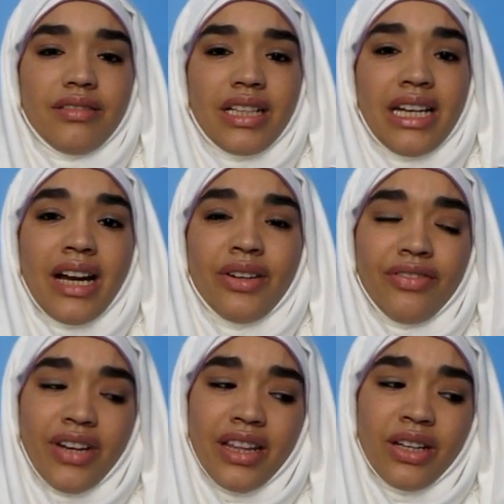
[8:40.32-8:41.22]

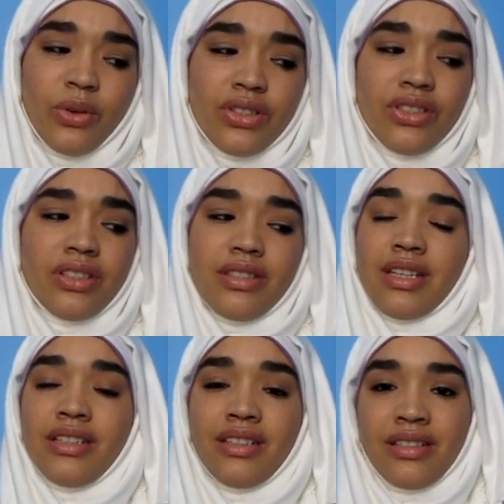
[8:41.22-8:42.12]
clarify that question, because
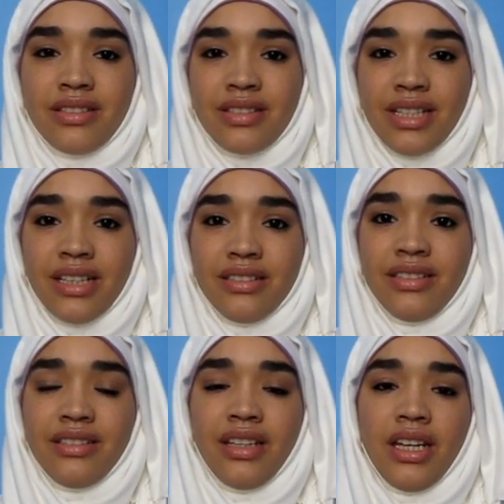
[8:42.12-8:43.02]
I didn't understand
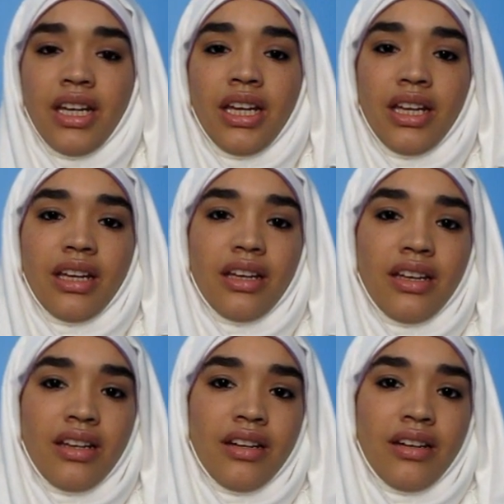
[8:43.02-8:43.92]
it,
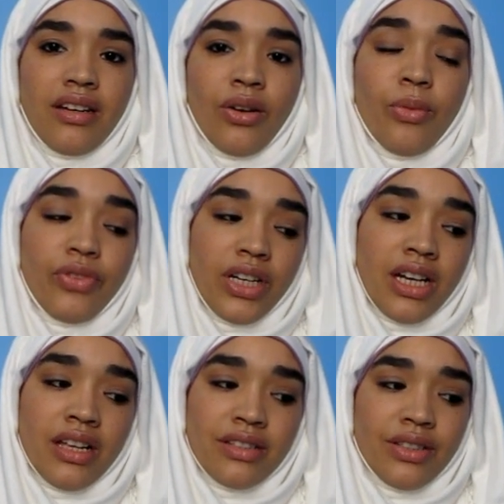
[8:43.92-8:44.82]
and hopefully
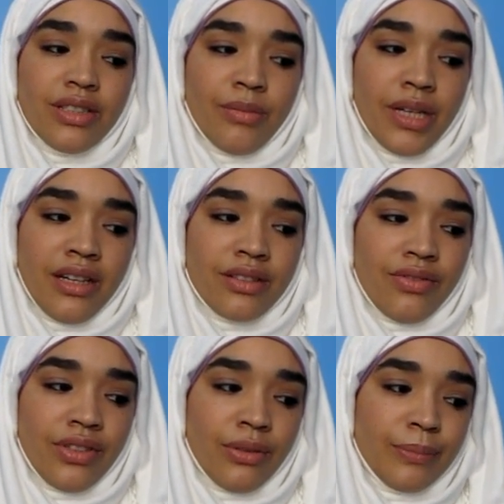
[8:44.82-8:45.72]
I'll answer it in my next
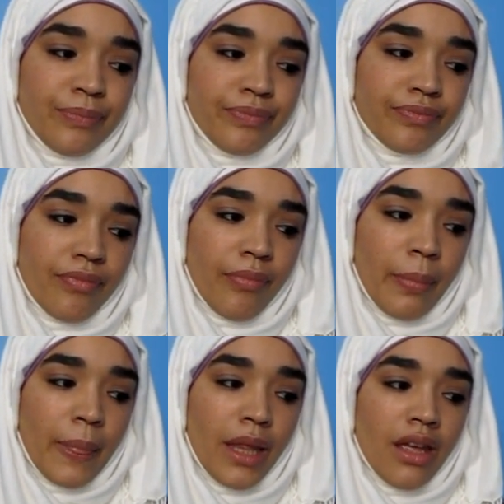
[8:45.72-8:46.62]
video.
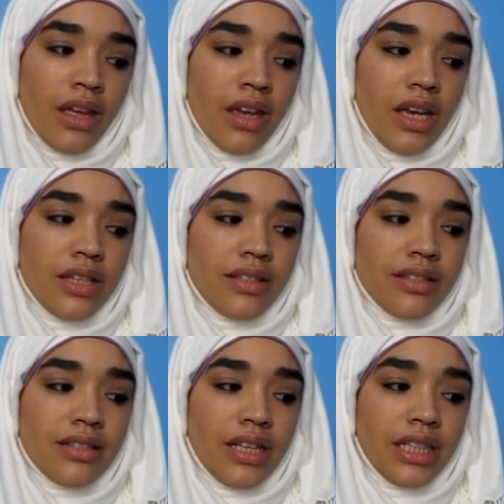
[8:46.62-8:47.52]

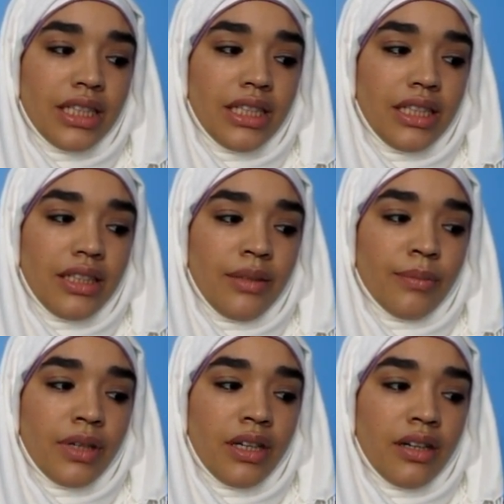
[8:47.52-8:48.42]
Sister
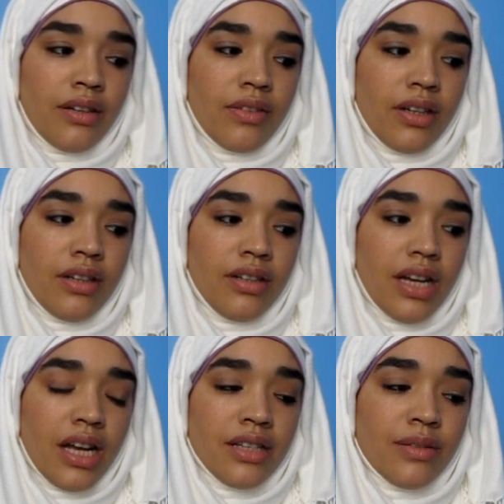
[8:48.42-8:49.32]
Imara
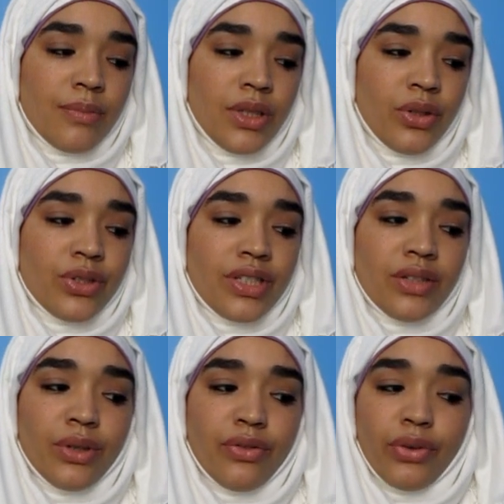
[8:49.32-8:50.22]
asked me, your
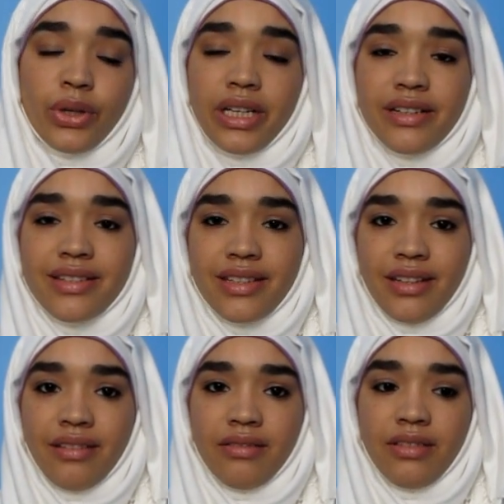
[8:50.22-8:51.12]
secret for clear
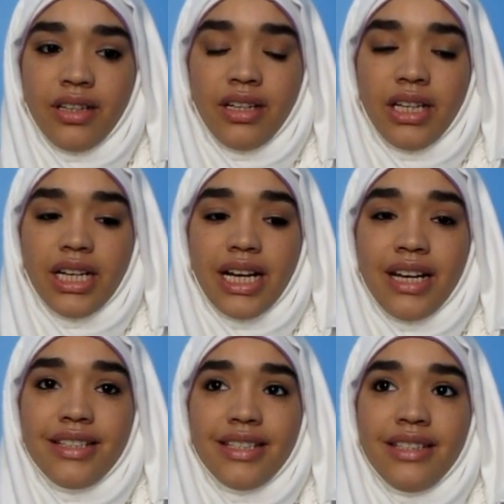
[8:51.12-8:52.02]
skin.
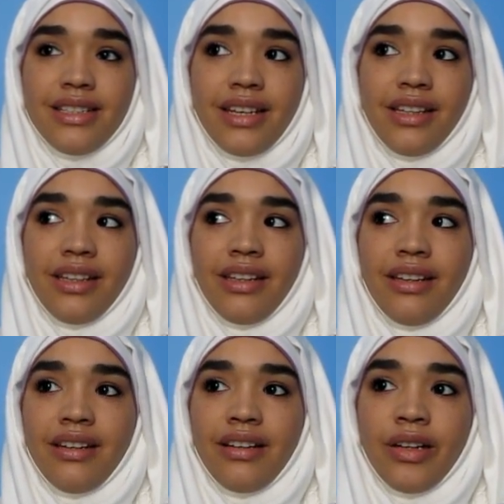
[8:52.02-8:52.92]
I did
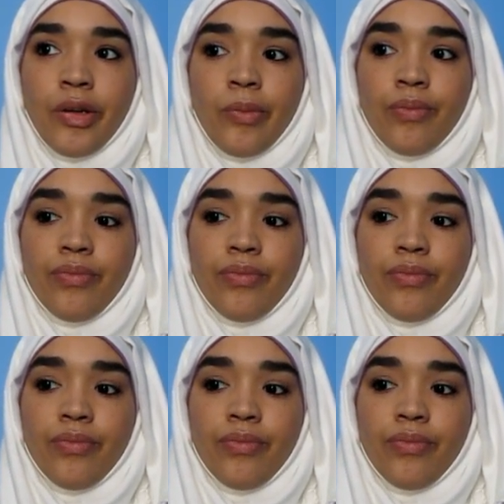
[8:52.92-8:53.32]
a